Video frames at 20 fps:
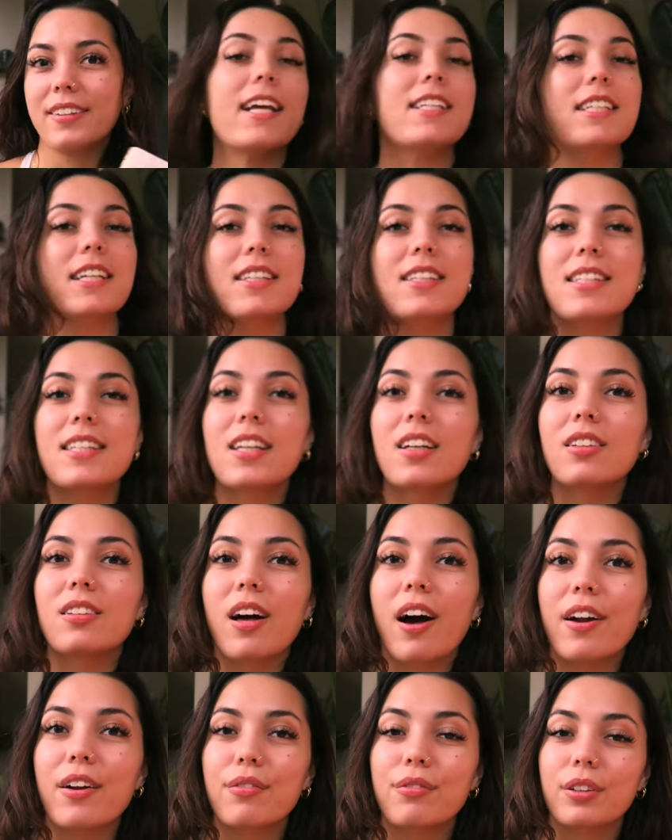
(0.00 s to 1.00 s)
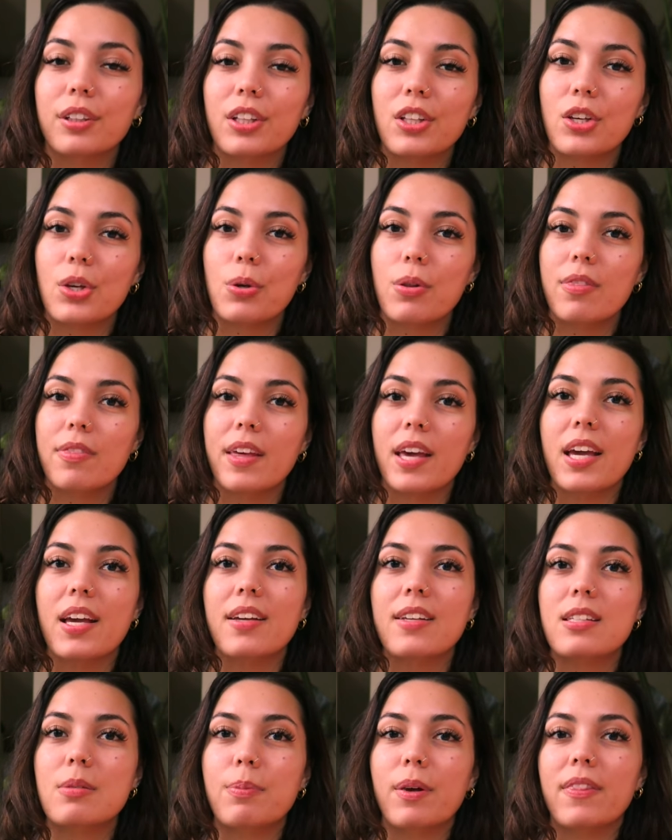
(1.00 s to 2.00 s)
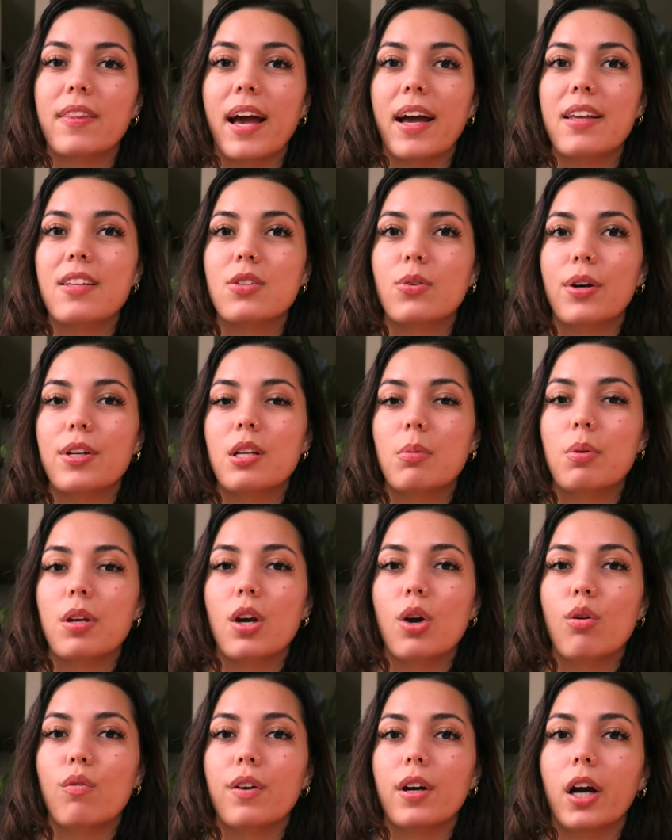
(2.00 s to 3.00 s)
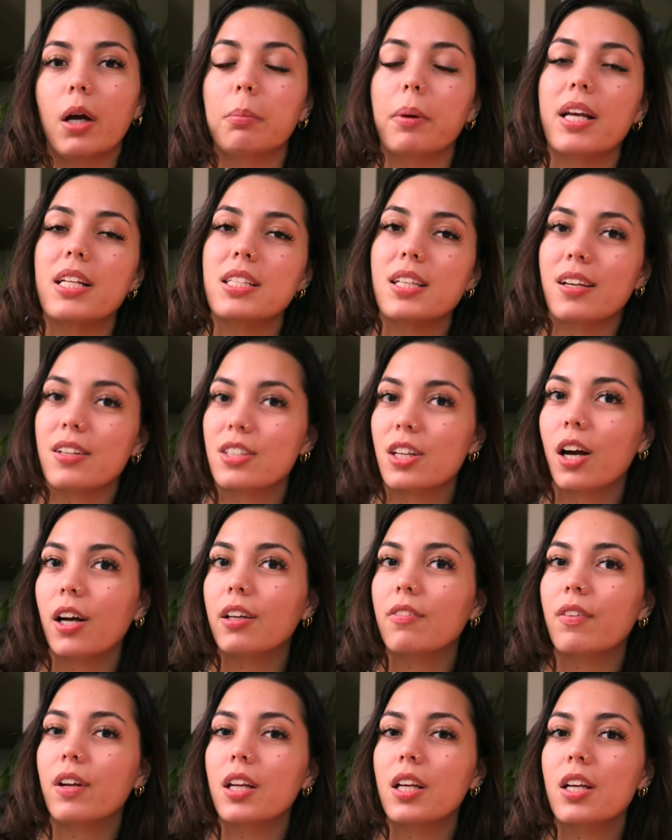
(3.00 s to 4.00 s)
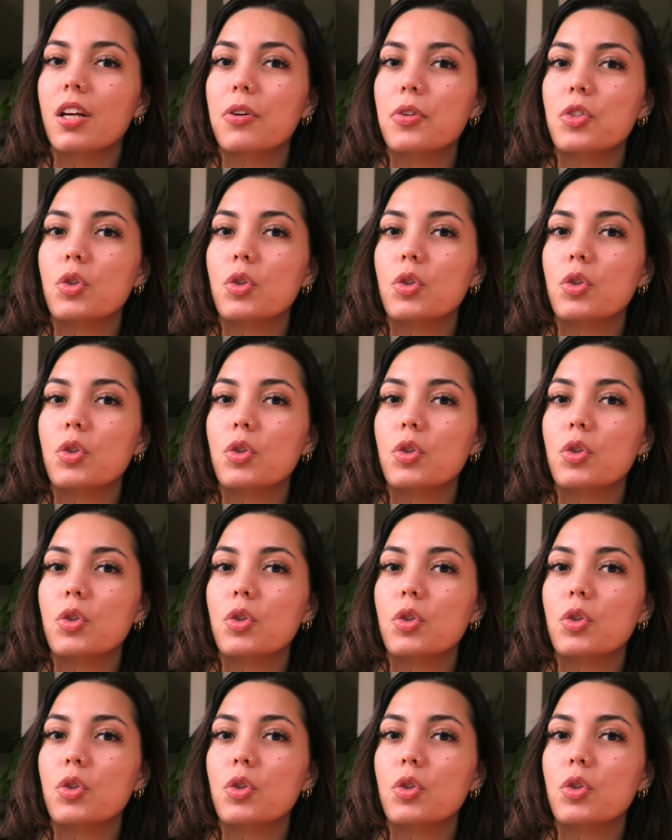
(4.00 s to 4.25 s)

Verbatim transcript: I did see a lot of really cute things, but that is going to be over on my TikTok video,